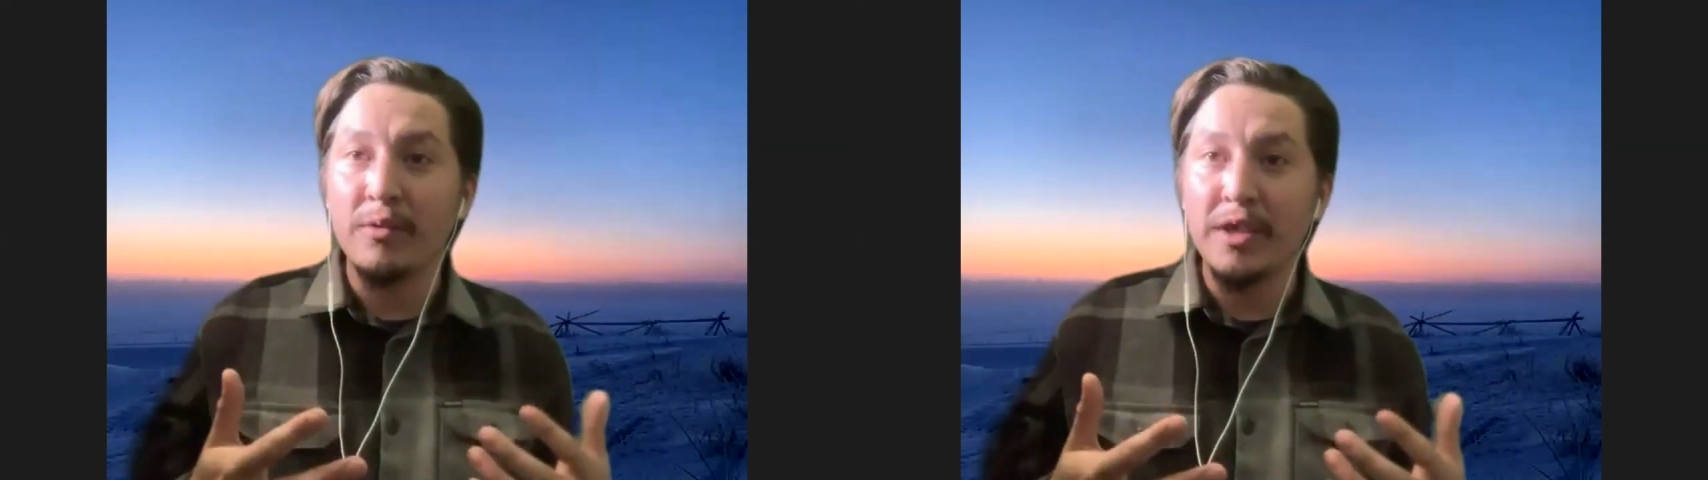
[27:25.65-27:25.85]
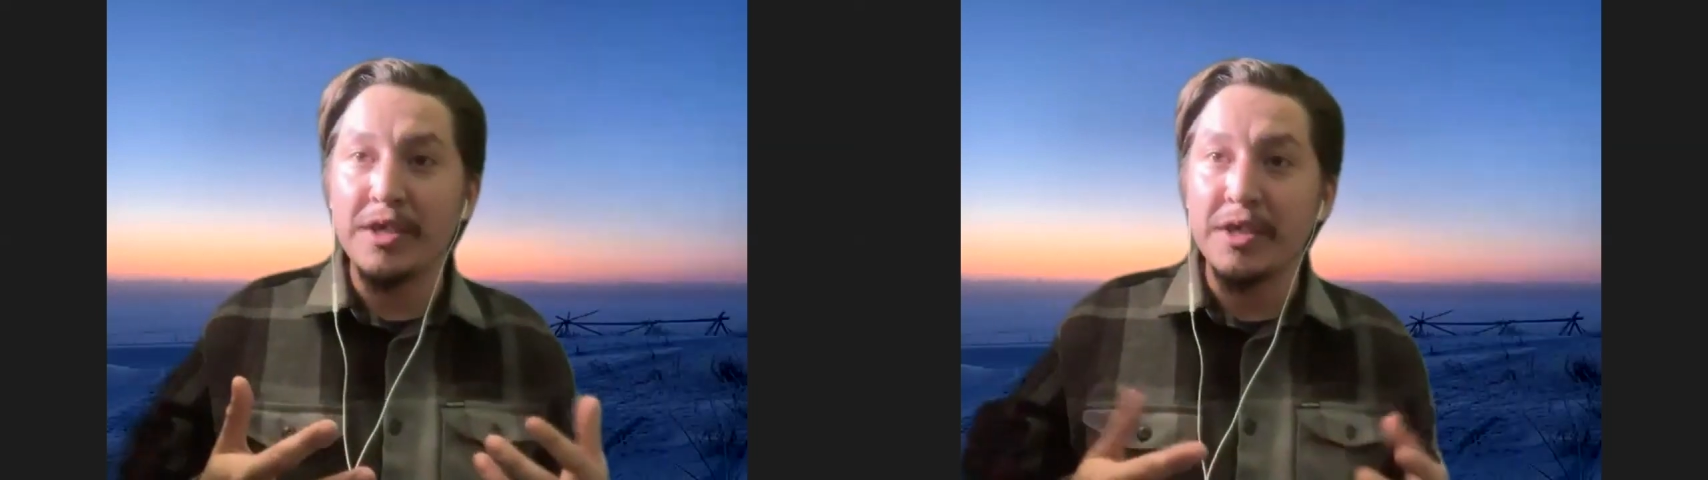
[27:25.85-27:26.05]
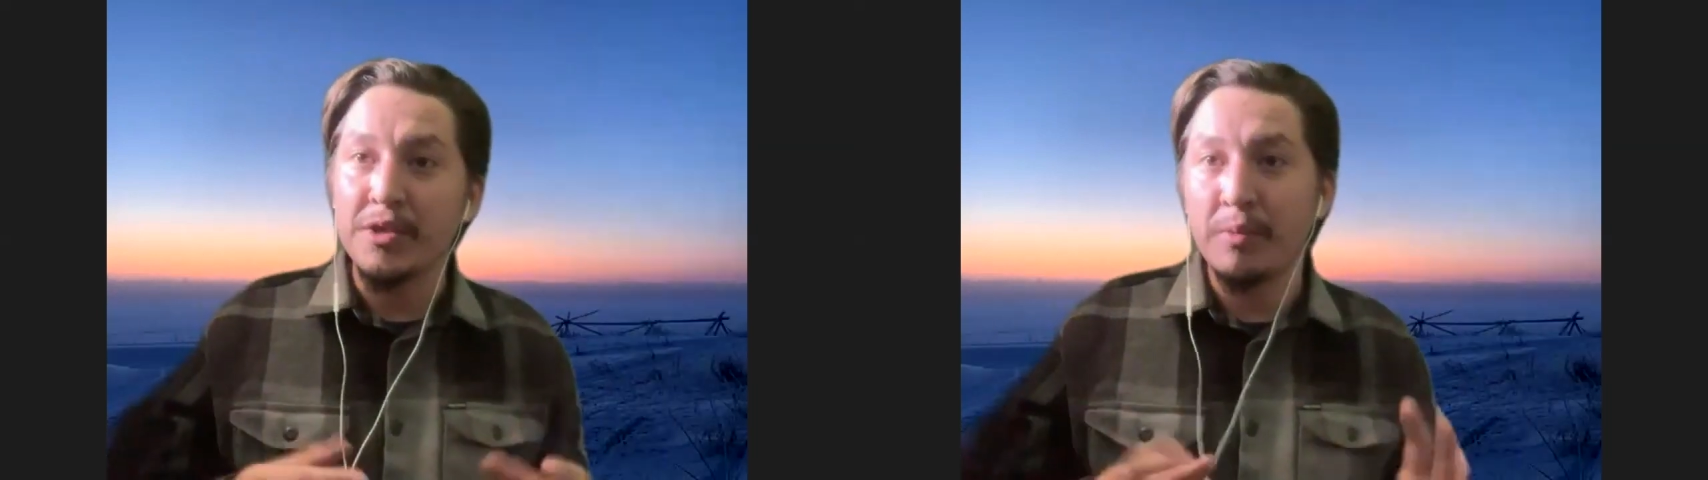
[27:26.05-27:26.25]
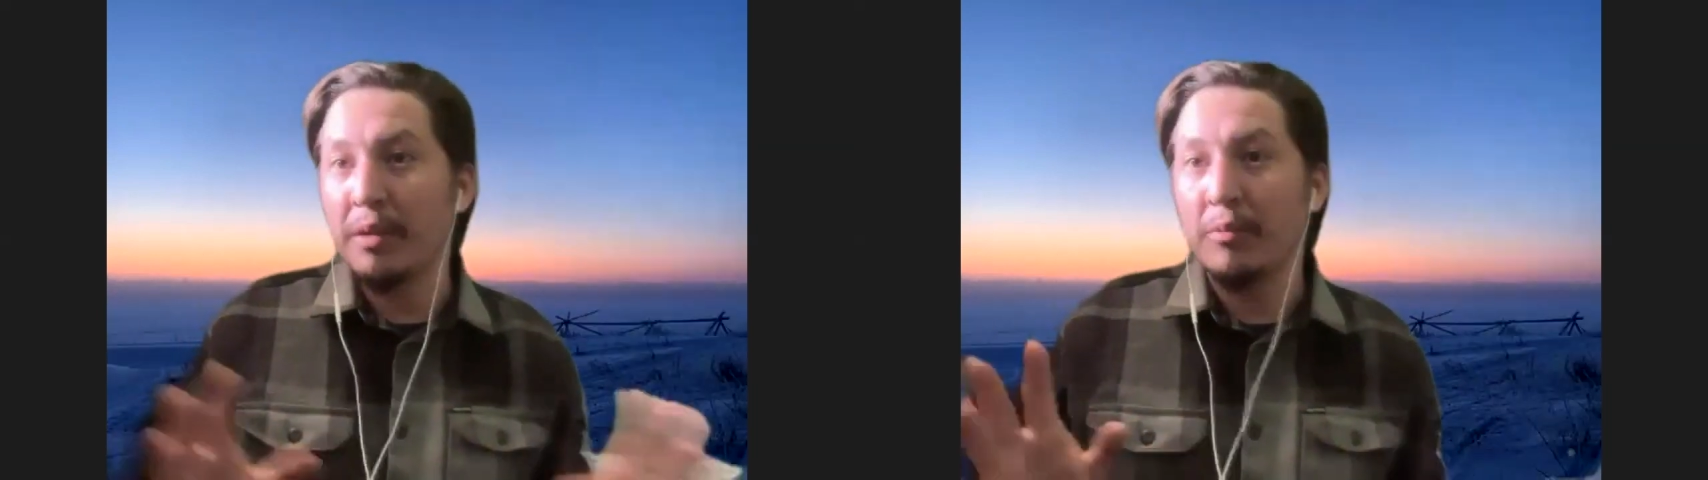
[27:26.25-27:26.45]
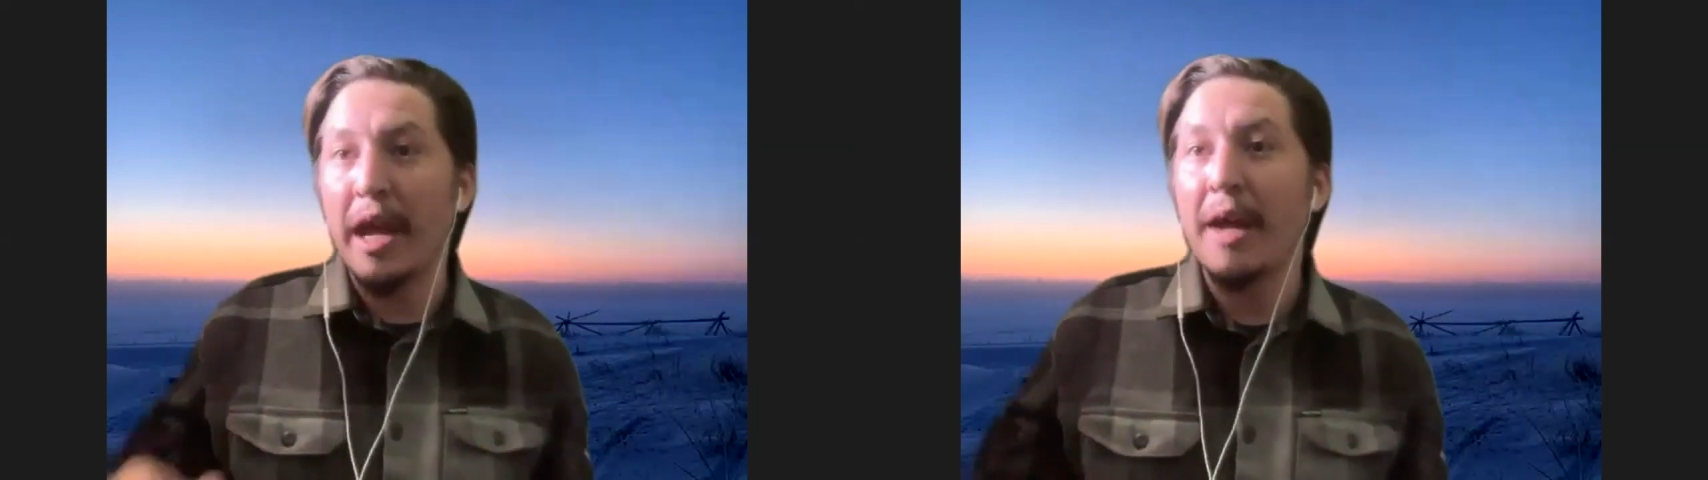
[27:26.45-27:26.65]
through these things
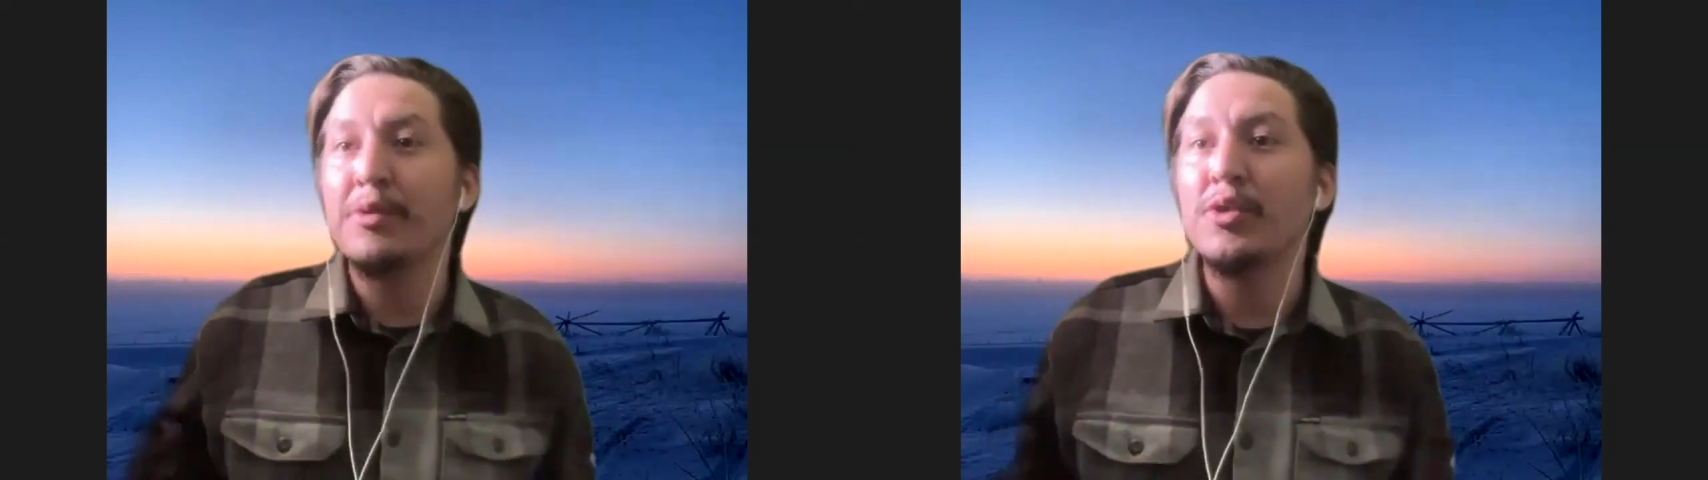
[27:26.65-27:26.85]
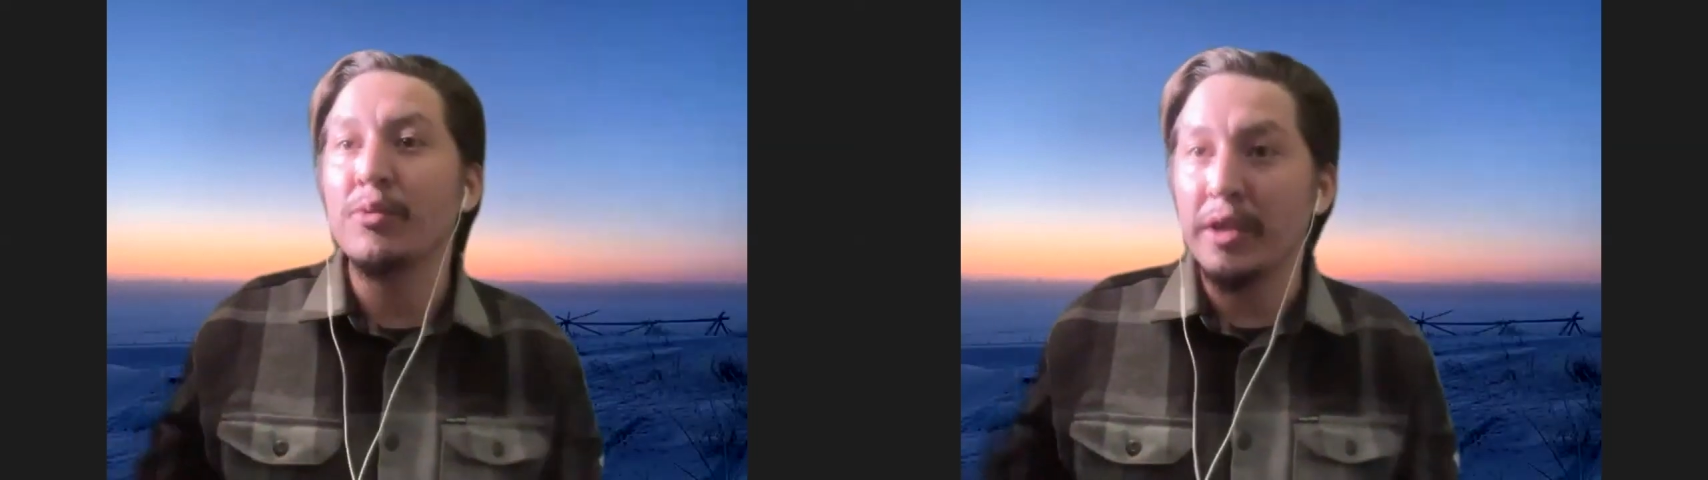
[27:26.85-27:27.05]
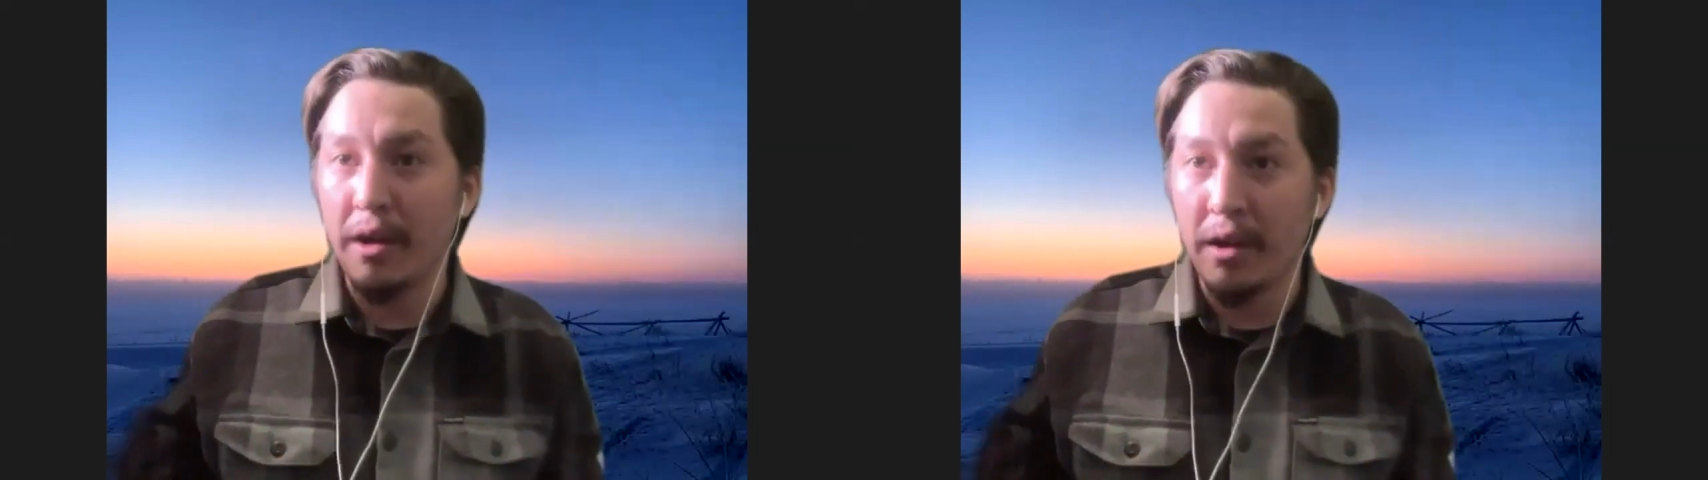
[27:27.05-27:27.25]
we we absolutely